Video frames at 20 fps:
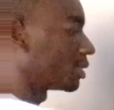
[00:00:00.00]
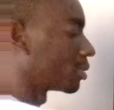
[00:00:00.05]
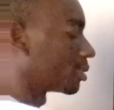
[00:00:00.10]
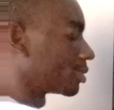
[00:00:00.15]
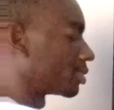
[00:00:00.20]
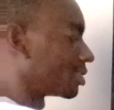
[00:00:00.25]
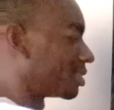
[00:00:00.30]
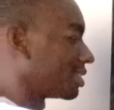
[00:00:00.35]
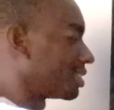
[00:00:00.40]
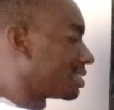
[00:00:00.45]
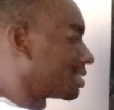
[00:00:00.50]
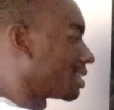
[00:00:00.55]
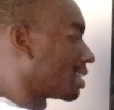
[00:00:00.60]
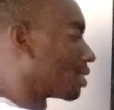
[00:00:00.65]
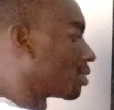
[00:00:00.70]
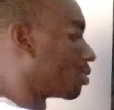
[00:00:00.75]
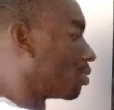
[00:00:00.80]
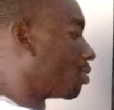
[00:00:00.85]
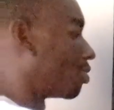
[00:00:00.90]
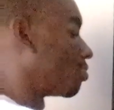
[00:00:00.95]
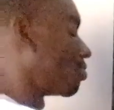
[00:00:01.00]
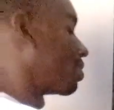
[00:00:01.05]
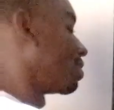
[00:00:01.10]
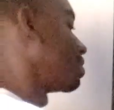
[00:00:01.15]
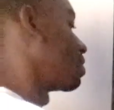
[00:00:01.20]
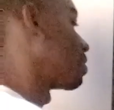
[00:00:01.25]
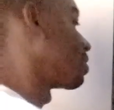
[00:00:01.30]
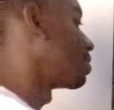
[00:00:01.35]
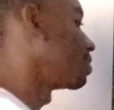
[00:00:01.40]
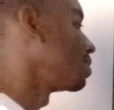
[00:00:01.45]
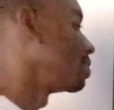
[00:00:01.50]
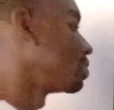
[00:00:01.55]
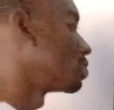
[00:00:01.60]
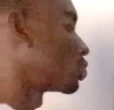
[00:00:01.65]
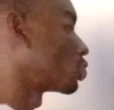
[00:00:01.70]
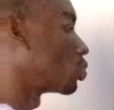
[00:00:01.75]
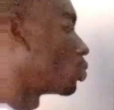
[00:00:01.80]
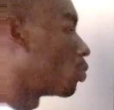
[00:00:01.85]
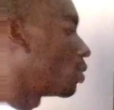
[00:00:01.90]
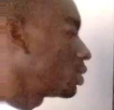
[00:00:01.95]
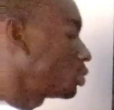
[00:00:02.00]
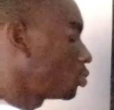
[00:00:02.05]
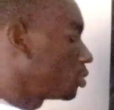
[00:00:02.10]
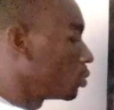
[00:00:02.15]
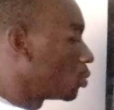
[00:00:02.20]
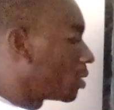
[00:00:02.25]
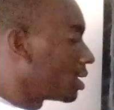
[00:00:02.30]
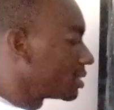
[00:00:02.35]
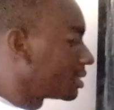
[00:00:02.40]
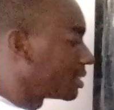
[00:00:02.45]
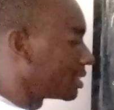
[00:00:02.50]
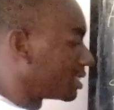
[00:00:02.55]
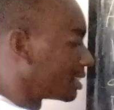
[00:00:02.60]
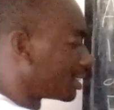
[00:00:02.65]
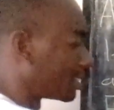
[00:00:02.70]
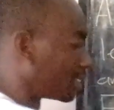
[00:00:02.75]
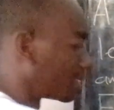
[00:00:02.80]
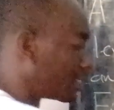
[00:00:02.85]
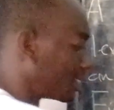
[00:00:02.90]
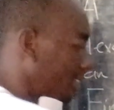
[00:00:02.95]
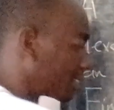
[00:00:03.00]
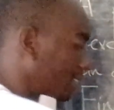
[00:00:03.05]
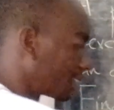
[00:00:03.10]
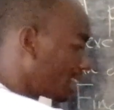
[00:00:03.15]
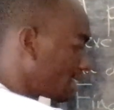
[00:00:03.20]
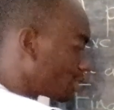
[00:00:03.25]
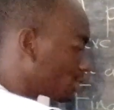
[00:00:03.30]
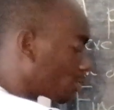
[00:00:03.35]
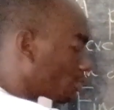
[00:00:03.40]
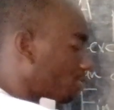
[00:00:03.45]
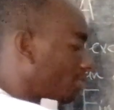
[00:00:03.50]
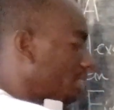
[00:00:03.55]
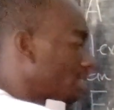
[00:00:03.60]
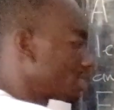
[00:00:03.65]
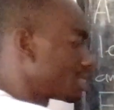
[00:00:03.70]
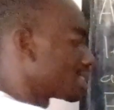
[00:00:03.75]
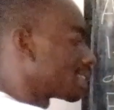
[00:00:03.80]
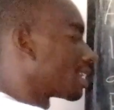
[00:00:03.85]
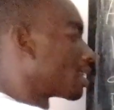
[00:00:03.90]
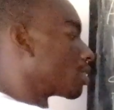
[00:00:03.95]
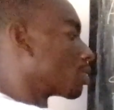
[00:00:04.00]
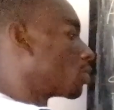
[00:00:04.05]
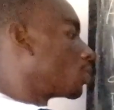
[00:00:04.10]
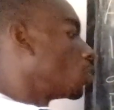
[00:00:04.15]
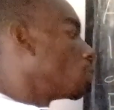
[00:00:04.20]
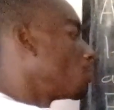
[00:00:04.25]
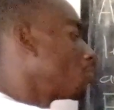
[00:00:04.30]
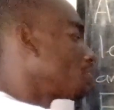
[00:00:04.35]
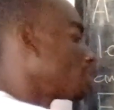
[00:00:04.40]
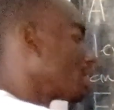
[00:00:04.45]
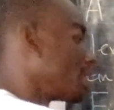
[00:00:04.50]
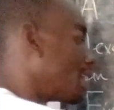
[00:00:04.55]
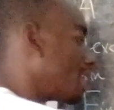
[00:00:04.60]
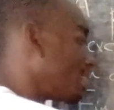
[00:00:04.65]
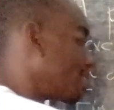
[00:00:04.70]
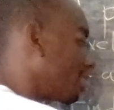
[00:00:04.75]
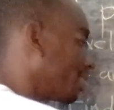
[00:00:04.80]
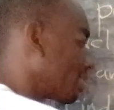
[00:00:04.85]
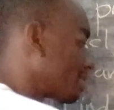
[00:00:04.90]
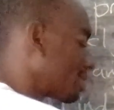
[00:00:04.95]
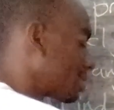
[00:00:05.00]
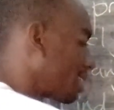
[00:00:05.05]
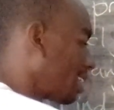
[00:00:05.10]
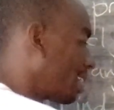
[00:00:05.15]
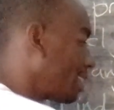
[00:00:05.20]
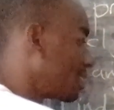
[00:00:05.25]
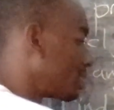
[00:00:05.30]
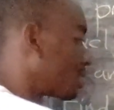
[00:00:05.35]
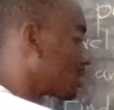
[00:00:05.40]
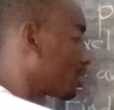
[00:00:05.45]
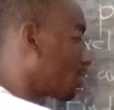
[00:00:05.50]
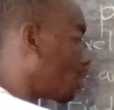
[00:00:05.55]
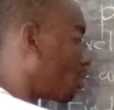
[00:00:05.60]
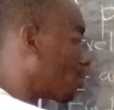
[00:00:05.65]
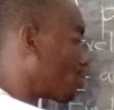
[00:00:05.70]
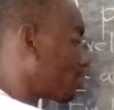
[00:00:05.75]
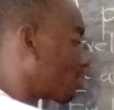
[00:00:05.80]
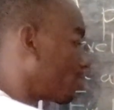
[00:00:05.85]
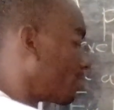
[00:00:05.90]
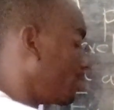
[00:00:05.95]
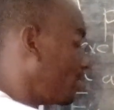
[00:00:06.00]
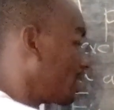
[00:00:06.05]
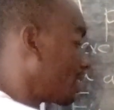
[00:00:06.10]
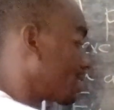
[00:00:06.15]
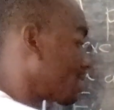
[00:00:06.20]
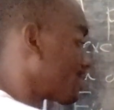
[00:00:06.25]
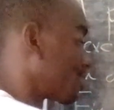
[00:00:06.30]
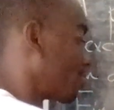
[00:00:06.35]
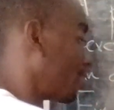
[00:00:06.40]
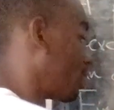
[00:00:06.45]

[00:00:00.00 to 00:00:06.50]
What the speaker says: equal to this angle over here. So what we want is the size of this angle and the size of this